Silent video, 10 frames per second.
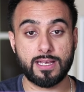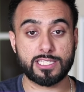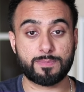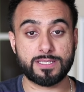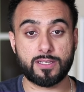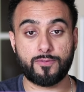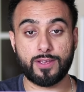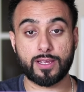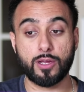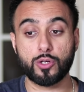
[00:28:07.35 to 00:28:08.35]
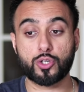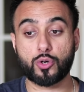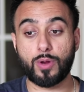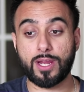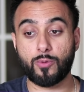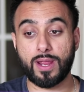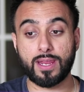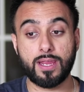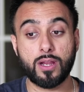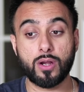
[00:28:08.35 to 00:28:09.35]
specific trade right
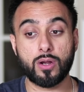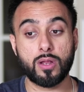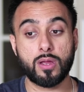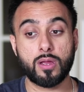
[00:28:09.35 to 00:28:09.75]
here.